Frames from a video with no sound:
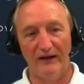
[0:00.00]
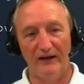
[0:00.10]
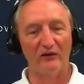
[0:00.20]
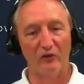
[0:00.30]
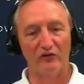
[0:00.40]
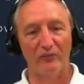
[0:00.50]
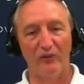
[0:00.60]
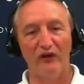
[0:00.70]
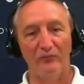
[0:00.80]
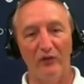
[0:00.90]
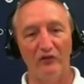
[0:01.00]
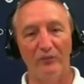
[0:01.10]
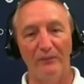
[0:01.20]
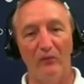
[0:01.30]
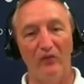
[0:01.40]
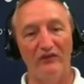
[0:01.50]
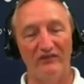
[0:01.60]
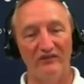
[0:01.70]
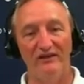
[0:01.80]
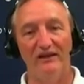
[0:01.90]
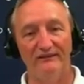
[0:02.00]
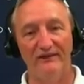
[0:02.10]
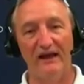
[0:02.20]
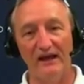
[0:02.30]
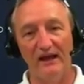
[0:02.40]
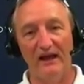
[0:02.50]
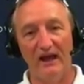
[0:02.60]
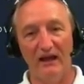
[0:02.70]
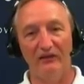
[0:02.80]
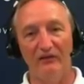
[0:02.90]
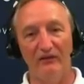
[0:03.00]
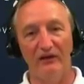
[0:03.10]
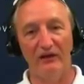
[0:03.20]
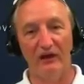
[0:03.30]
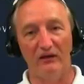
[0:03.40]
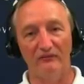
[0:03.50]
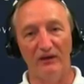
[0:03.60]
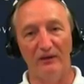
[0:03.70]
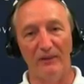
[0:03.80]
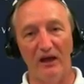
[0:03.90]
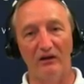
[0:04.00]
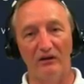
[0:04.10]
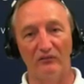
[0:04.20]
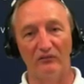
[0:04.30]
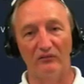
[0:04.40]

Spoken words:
It will surprise most people is the TSA and the amount of.